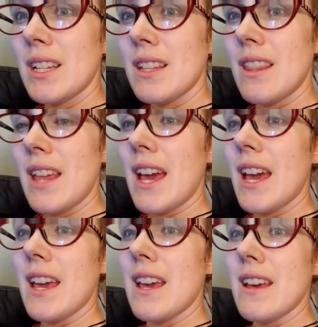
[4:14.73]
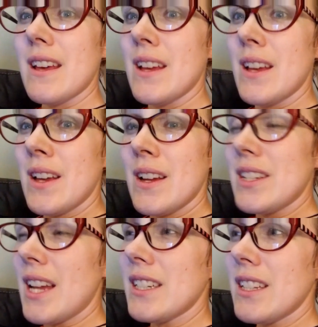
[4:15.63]
they
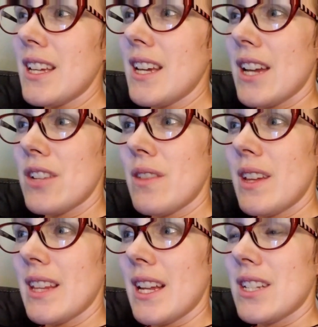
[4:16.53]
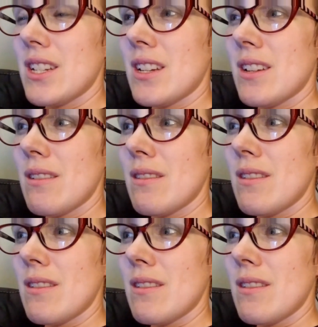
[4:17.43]
technically, I do think that's